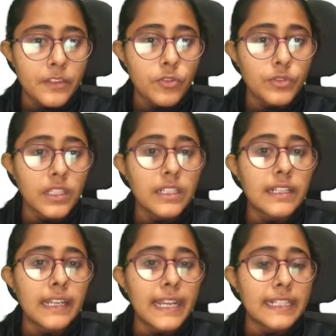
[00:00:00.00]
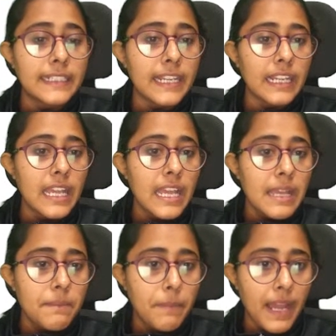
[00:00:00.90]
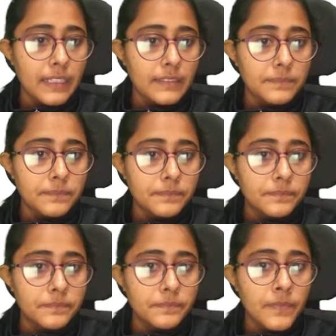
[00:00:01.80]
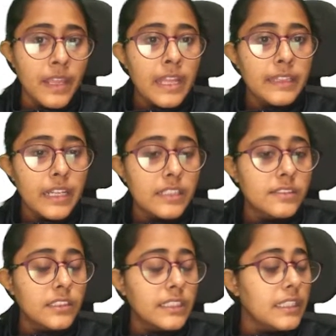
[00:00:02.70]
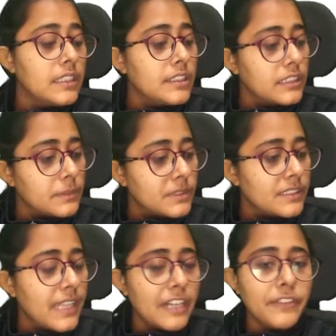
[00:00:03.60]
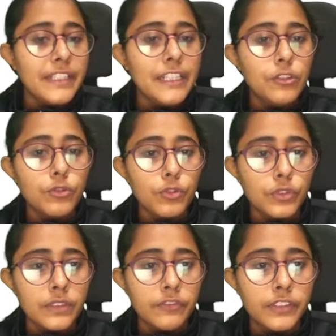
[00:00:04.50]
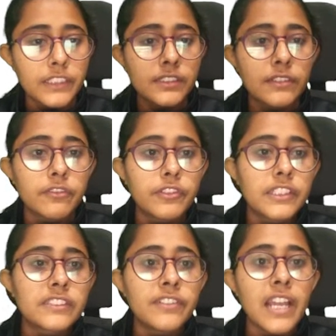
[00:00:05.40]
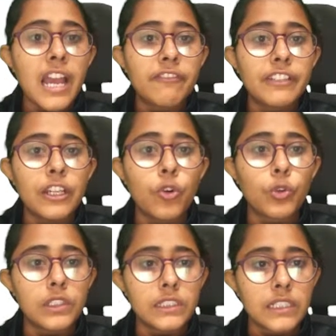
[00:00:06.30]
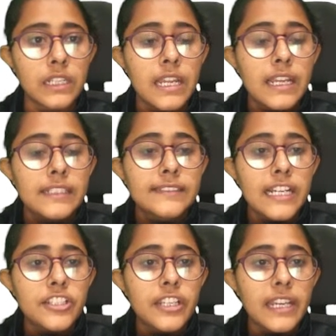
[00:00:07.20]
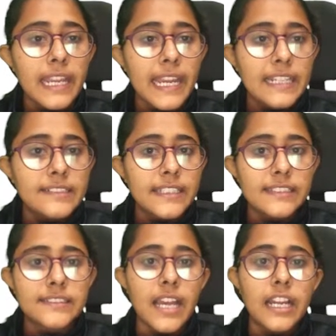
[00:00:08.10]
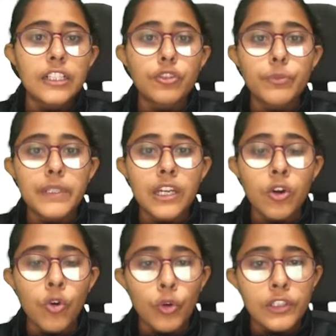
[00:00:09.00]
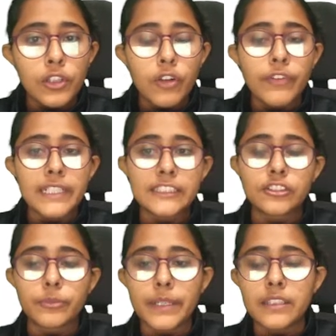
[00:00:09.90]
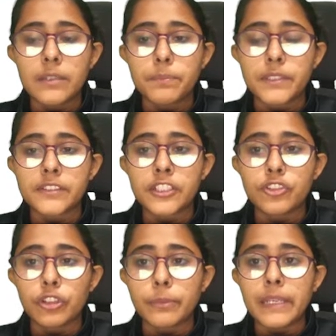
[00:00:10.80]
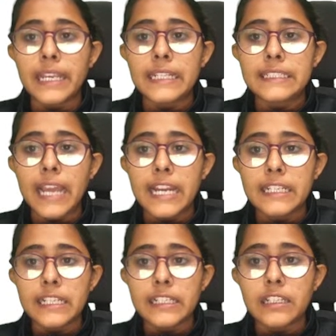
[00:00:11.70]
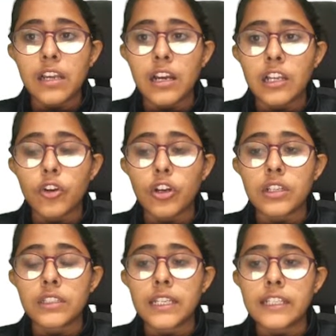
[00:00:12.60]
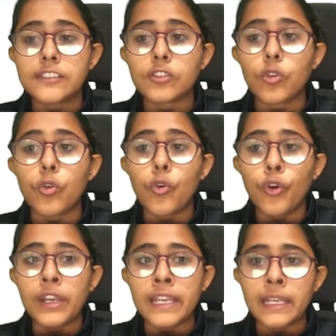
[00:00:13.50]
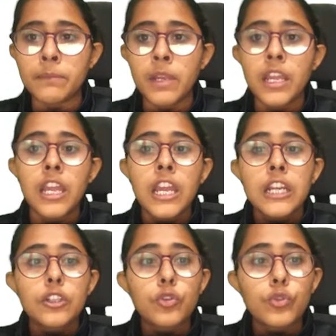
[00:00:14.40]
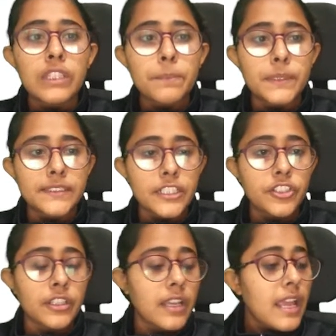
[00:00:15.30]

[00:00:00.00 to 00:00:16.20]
To the collecting bank, there are certain terms that we need to know first. First, we have the holder. Section 8 says that to be a holder of an instrument, the person should be entitled in her or his own name to the possession.